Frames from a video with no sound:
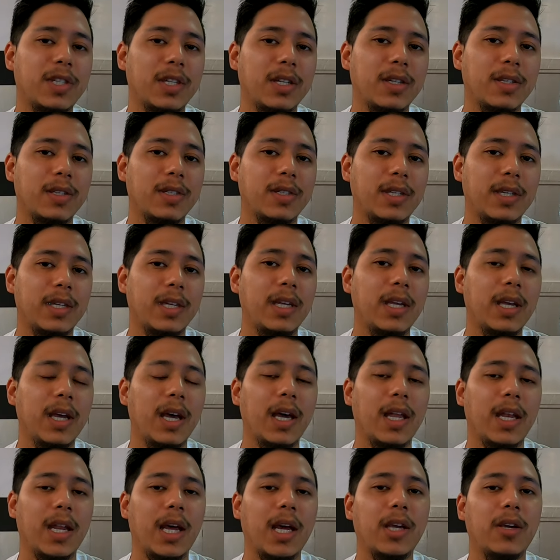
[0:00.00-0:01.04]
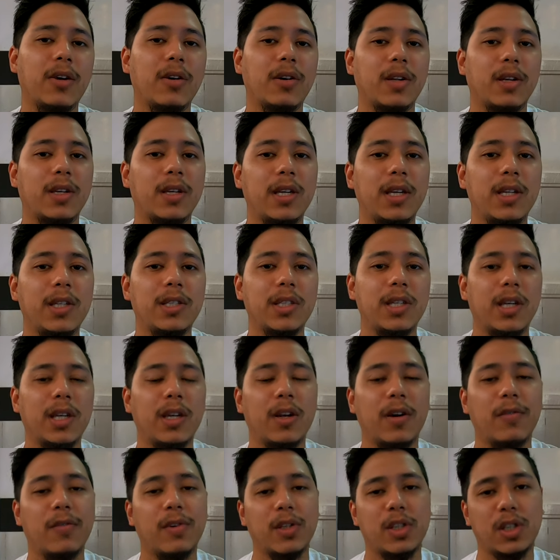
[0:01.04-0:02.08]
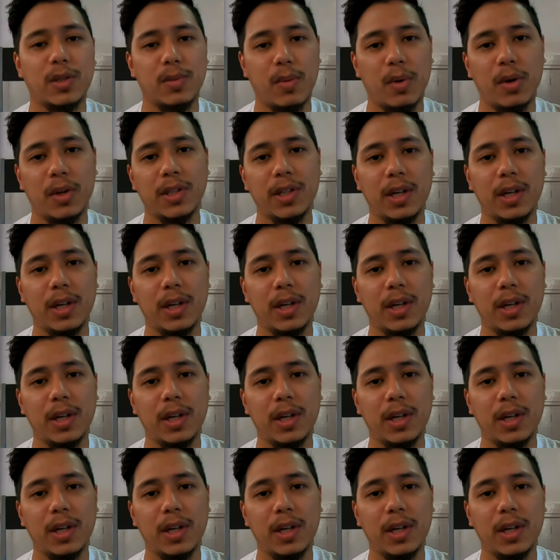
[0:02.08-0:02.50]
Chelsea and I got a keychain of a small